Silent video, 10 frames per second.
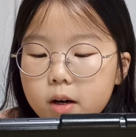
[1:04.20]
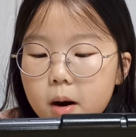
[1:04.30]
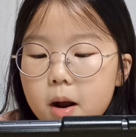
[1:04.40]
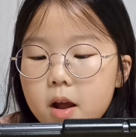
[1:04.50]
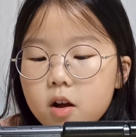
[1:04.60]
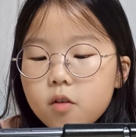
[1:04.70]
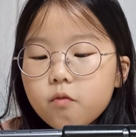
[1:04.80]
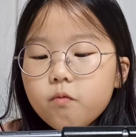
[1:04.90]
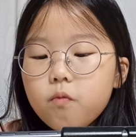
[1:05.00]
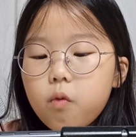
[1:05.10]
the
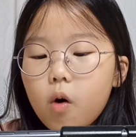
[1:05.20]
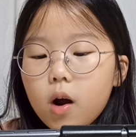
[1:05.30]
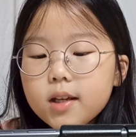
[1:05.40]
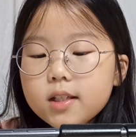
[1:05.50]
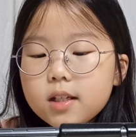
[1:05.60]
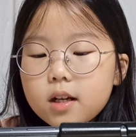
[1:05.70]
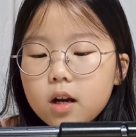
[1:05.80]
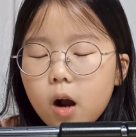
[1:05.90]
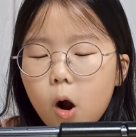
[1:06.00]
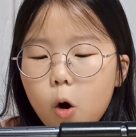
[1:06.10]
frost
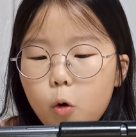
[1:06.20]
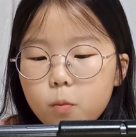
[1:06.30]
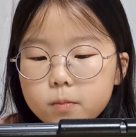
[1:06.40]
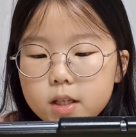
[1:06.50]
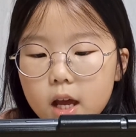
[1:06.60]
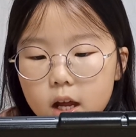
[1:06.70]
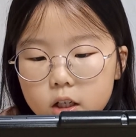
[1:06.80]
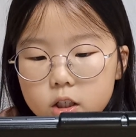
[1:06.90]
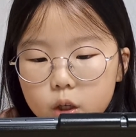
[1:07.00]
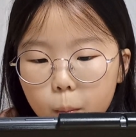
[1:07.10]
comes.
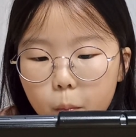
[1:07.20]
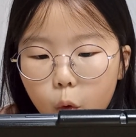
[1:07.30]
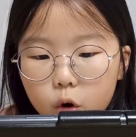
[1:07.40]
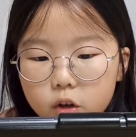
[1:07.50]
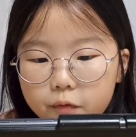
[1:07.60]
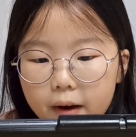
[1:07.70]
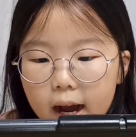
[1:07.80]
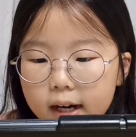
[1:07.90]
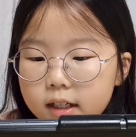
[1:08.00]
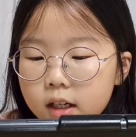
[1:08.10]
The more you
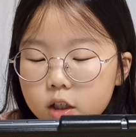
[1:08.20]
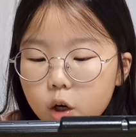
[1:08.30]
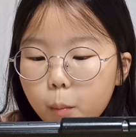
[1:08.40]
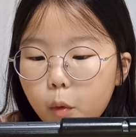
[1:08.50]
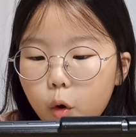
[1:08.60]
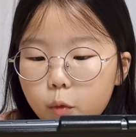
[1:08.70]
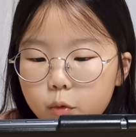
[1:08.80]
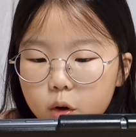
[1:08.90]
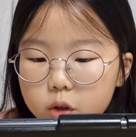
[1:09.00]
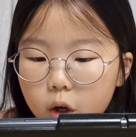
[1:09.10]
find, the more
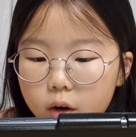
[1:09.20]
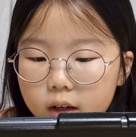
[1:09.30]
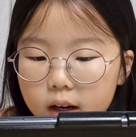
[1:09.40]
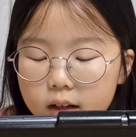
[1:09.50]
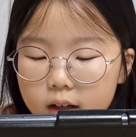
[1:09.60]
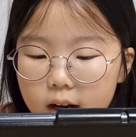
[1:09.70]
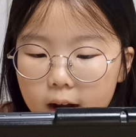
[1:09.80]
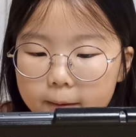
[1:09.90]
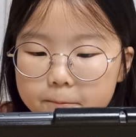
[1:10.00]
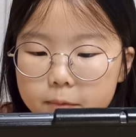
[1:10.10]
we'll done
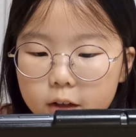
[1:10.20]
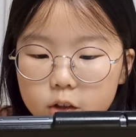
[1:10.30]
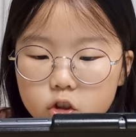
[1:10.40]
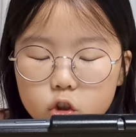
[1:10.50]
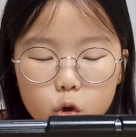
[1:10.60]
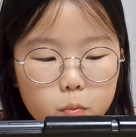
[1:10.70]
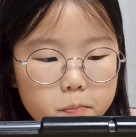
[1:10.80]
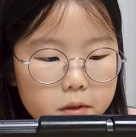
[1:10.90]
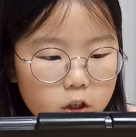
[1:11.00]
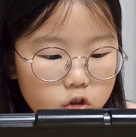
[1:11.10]
at the
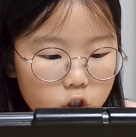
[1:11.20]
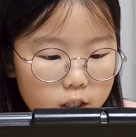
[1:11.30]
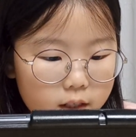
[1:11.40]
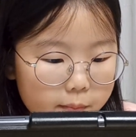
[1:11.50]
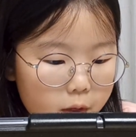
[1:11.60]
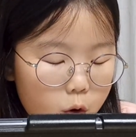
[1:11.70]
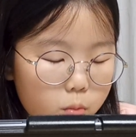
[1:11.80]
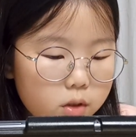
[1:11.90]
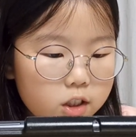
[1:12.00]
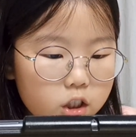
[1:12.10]
soup kitchen.
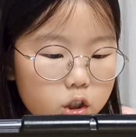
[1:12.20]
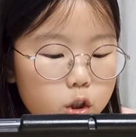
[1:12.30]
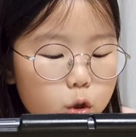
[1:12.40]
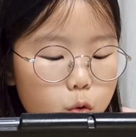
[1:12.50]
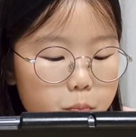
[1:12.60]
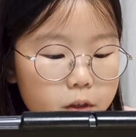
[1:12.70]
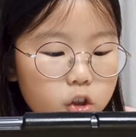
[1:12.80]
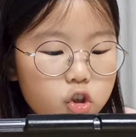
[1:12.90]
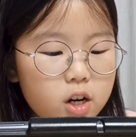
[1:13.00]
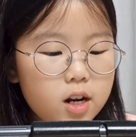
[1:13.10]
What's the soup
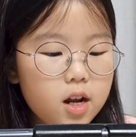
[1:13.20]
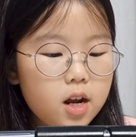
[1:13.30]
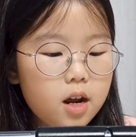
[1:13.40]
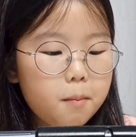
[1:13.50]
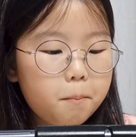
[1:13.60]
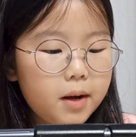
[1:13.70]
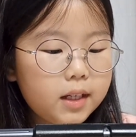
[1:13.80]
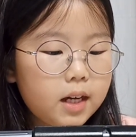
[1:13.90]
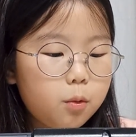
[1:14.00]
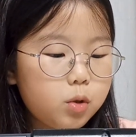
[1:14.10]
kitchen?
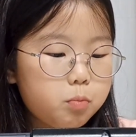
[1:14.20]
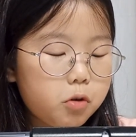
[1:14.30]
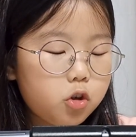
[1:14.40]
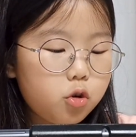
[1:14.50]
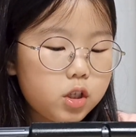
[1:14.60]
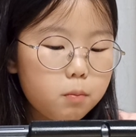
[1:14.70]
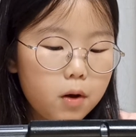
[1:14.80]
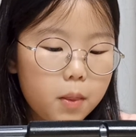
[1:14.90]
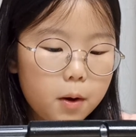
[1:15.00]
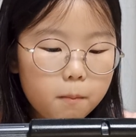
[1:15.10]
Micah whispered to his
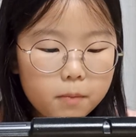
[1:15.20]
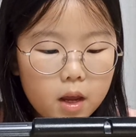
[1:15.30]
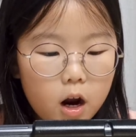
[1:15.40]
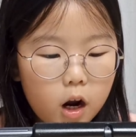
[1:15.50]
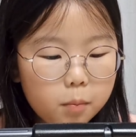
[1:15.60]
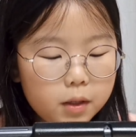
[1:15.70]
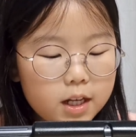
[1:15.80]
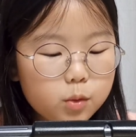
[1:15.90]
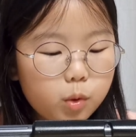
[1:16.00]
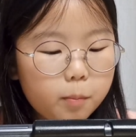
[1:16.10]
mother. A
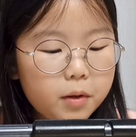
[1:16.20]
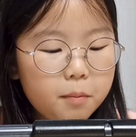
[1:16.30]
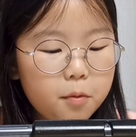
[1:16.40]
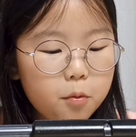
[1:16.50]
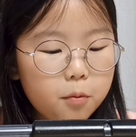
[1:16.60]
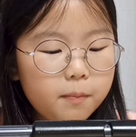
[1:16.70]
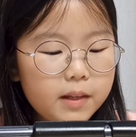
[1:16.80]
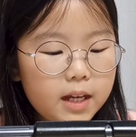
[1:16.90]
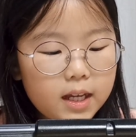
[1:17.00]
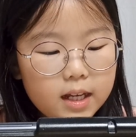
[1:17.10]
place where people
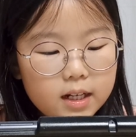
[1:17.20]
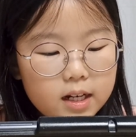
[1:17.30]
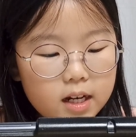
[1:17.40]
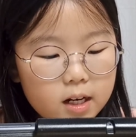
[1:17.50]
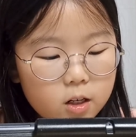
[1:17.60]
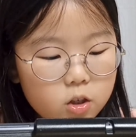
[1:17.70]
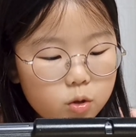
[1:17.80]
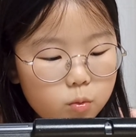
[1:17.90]
in need